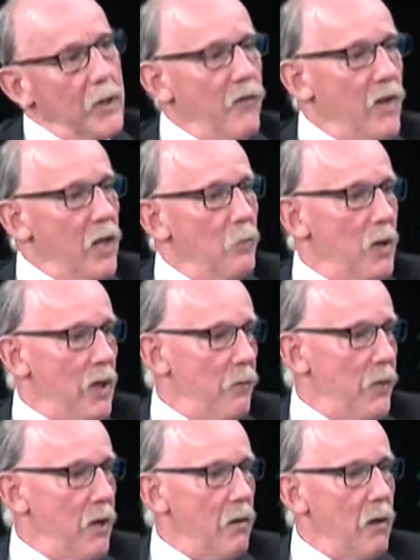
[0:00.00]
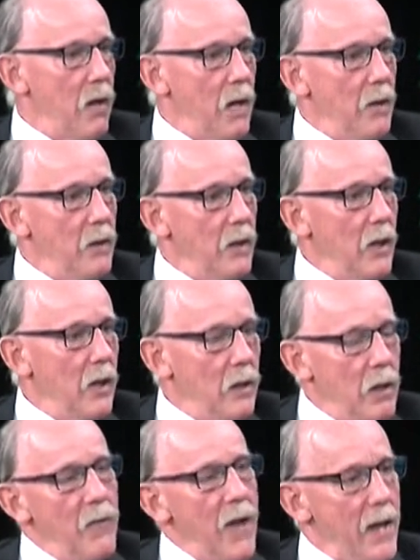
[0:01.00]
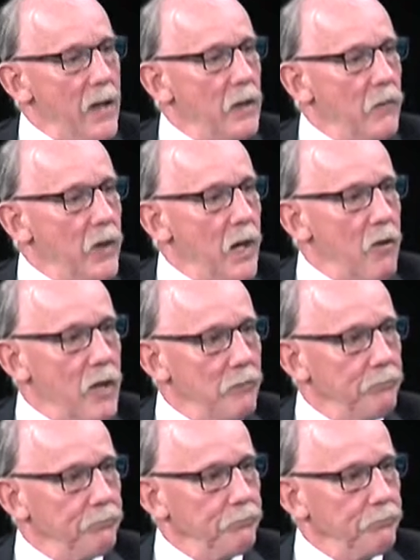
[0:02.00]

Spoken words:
development up there on that end of Derry.